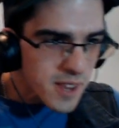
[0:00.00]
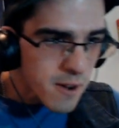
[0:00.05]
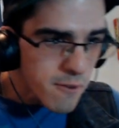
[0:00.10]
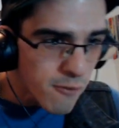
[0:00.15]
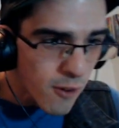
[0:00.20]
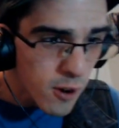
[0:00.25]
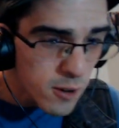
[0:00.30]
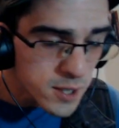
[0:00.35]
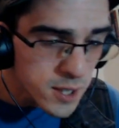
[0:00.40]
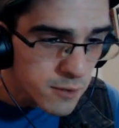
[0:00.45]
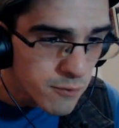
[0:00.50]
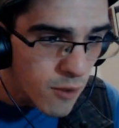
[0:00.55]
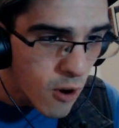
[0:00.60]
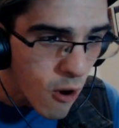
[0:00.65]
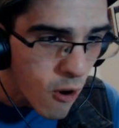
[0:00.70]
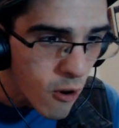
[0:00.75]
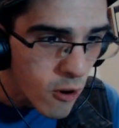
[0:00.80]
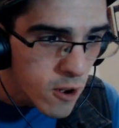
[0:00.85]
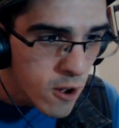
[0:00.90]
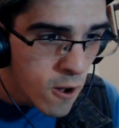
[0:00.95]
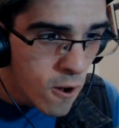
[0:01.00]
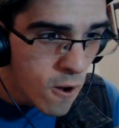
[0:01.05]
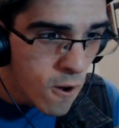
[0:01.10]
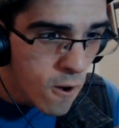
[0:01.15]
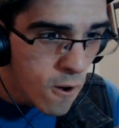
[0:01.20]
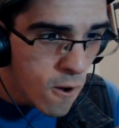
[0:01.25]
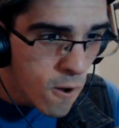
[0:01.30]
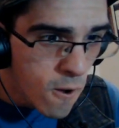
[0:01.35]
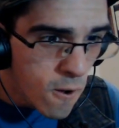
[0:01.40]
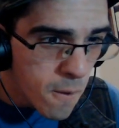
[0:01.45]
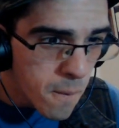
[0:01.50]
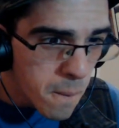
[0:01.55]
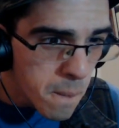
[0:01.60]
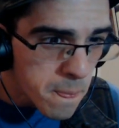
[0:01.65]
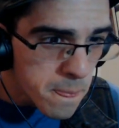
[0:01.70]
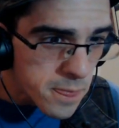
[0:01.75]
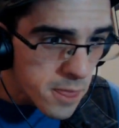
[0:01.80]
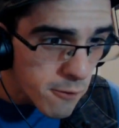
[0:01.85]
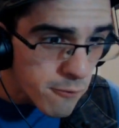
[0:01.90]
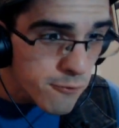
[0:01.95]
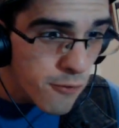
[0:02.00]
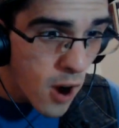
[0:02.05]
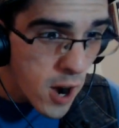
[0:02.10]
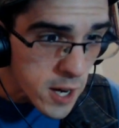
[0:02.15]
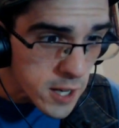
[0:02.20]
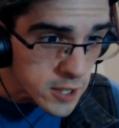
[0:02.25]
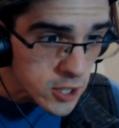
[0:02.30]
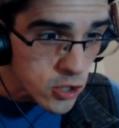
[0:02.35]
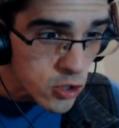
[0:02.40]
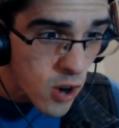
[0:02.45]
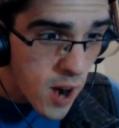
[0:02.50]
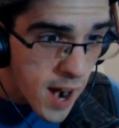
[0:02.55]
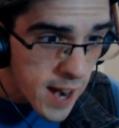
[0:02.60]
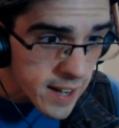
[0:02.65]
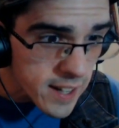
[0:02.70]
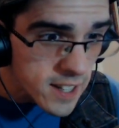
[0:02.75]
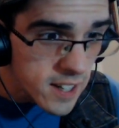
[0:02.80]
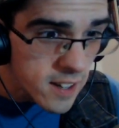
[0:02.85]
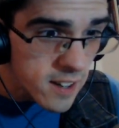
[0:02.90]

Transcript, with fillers: First of all, the fucking track